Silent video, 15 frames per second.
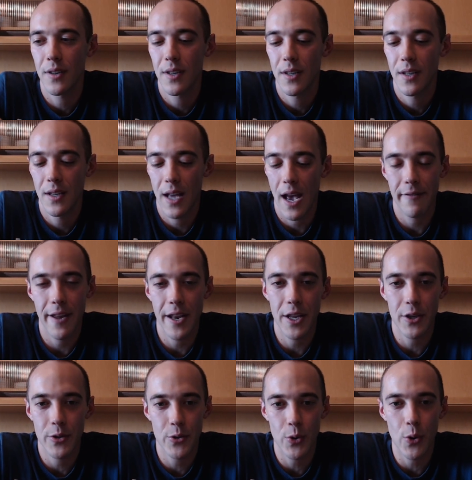have any
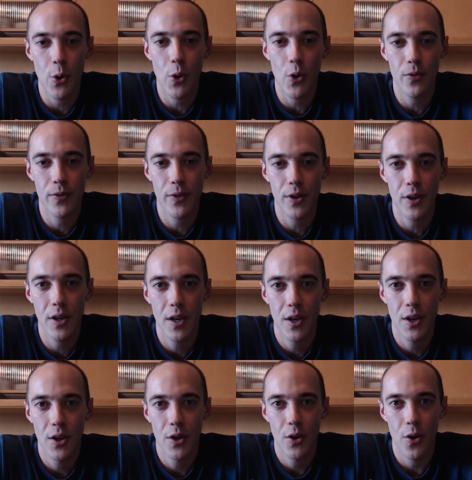control over
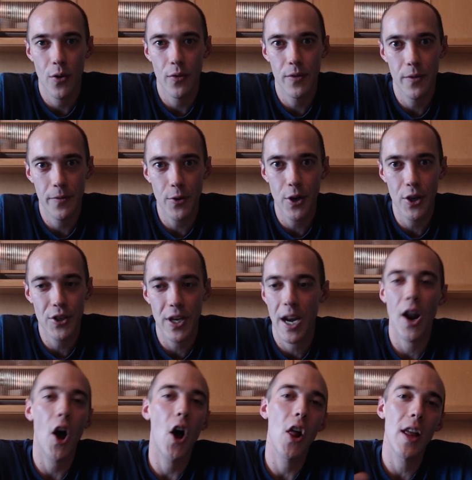the footage, and
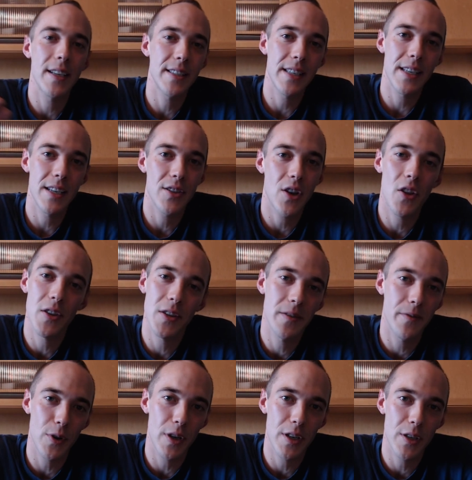all I see is all this
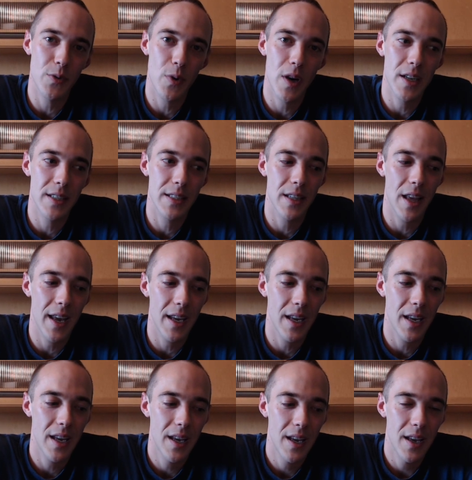footage where it's like
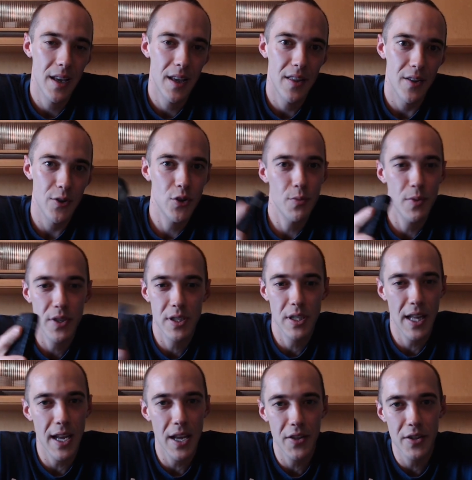there's too much
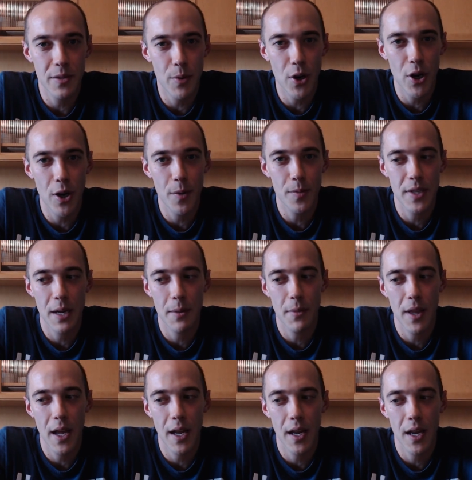delay on these berms, and I'm
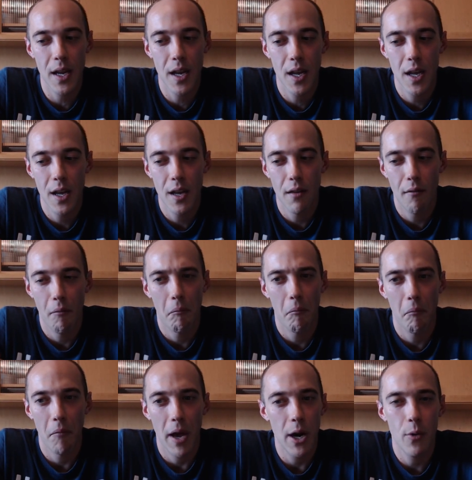like,
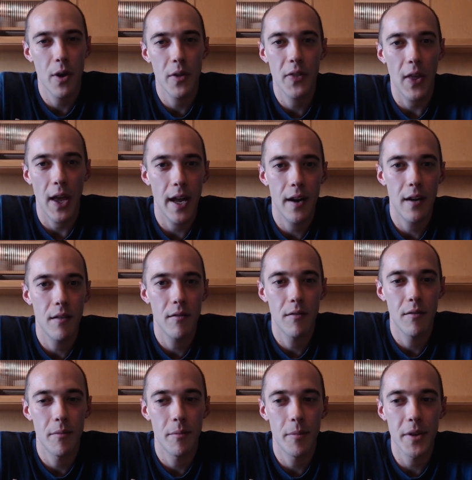I don't want that.
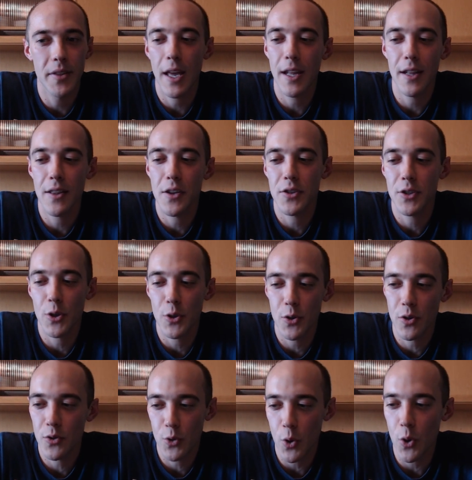But then there's
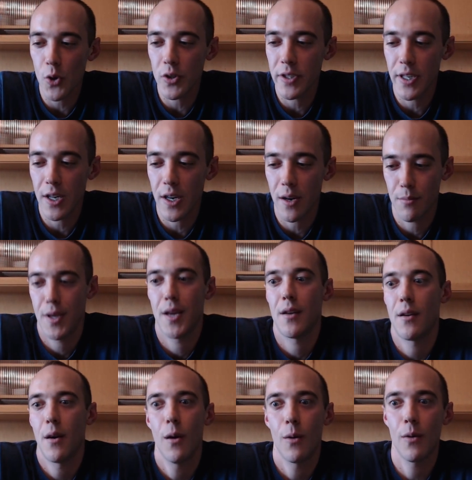controls here, I'm like,
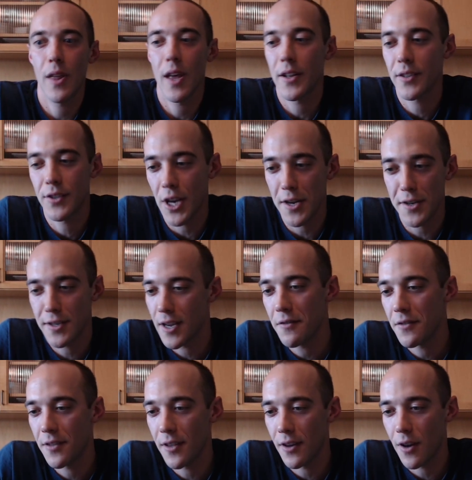oh, well, that changes
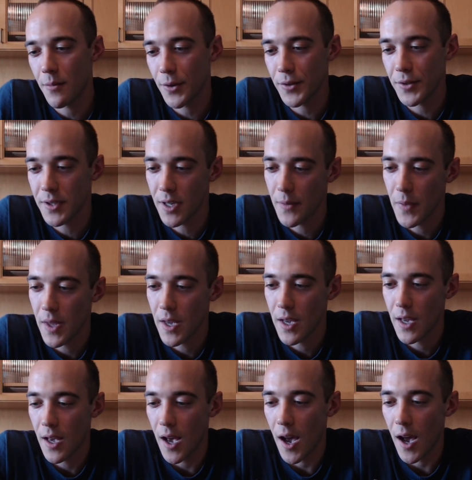everything almost.
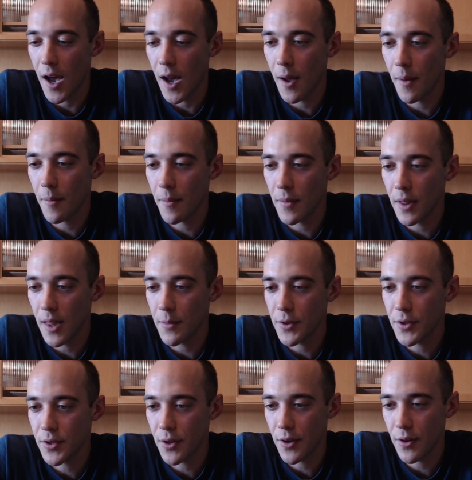Let me
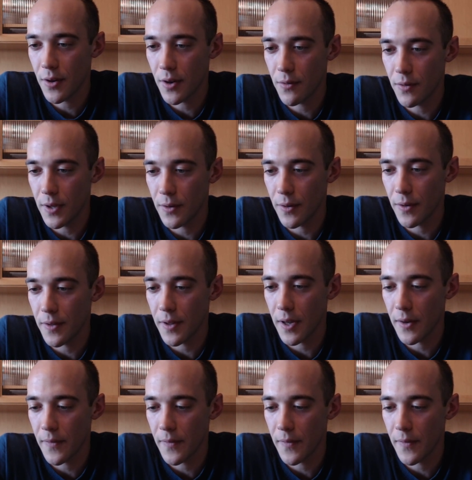show you a really cool thing.